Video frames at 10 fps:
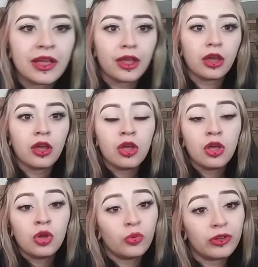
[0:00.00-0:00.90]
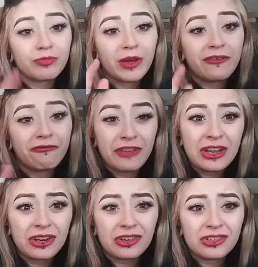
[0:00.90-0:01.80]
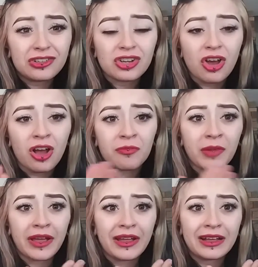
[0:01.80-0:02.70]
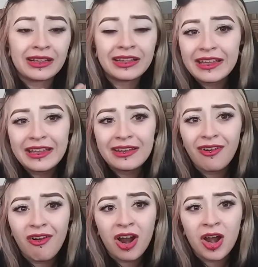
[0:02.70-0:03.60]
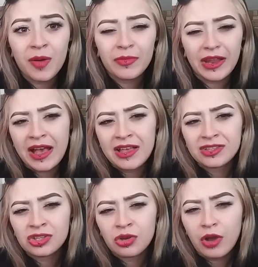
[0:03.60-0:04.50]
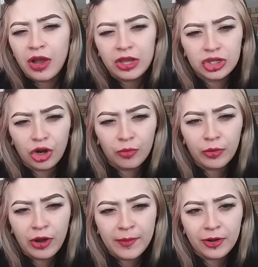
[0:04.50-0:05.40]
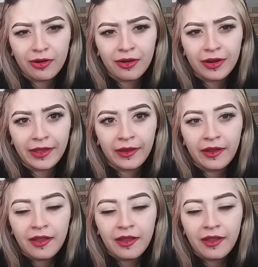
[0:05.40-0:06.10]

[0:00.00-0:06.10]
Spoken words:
like with my fingers on my clean arm that has no eyeshadow primer on it.